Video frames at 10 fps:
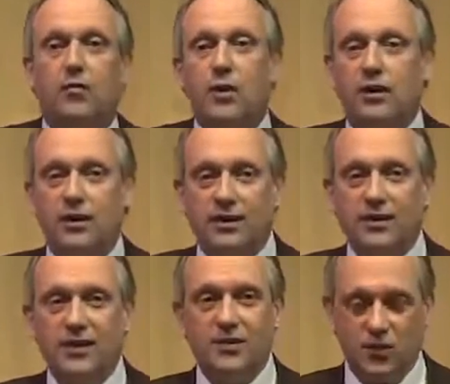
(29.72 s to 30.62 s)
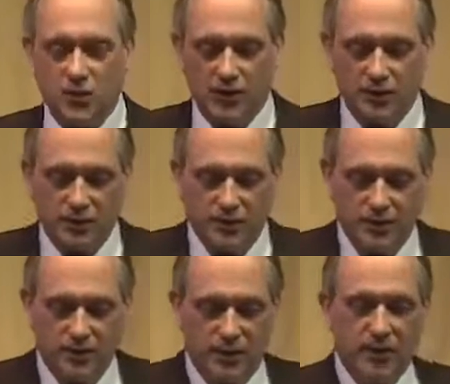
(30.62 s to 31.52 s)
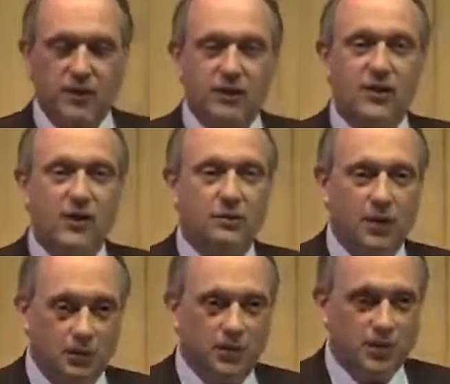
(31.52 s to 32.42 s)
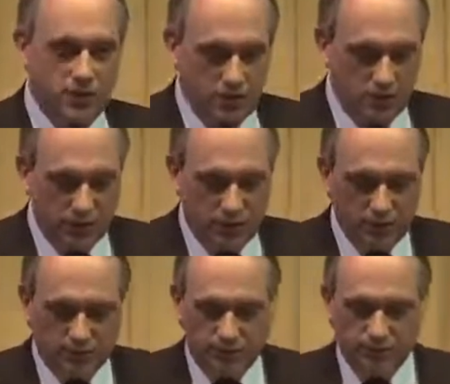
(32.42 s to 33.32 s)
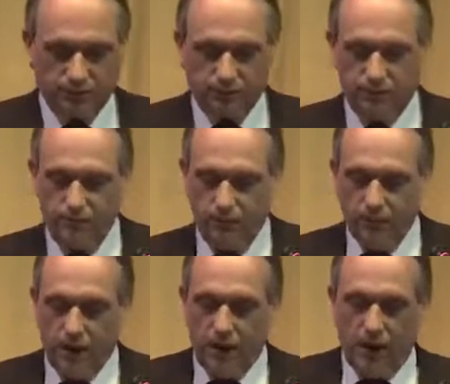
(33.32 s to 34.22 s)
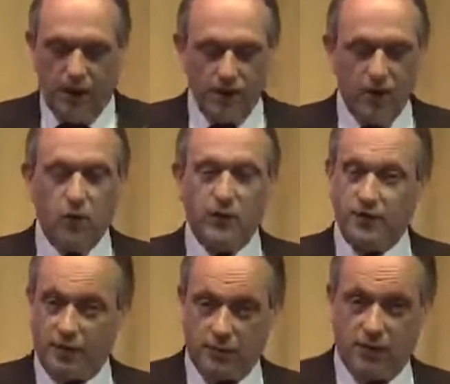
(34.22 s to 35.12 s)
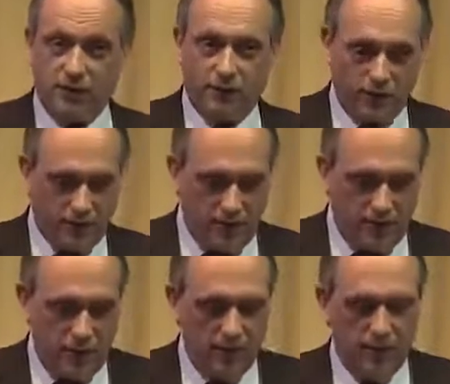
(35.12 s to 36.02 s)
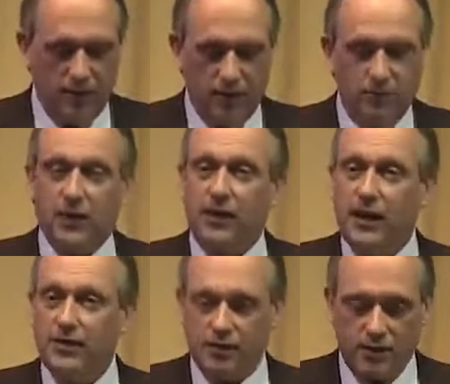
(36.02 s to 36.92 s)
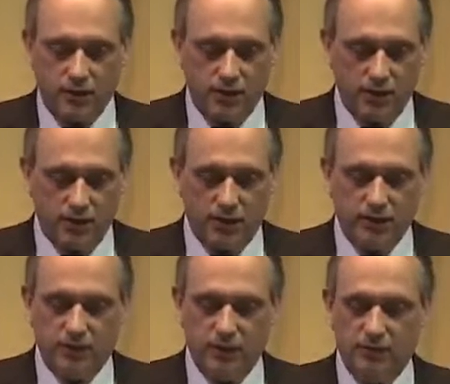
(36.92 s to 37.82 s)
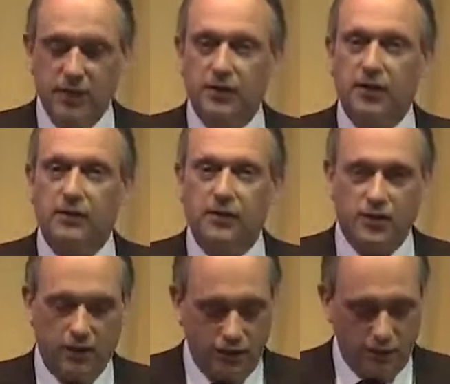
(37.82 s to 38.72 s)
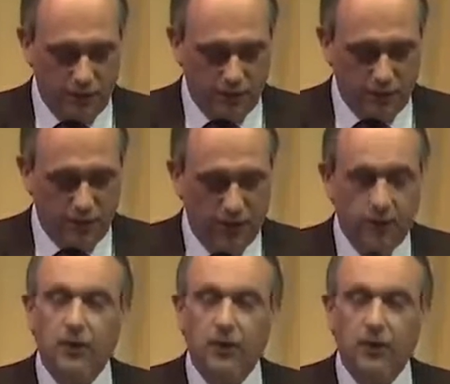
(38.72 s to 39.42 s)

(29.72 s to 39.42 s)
Well, ladies and gentlemen, that is entirely my position also. I know what is expected from me, but I hesitate whether I can still make it interesting for you.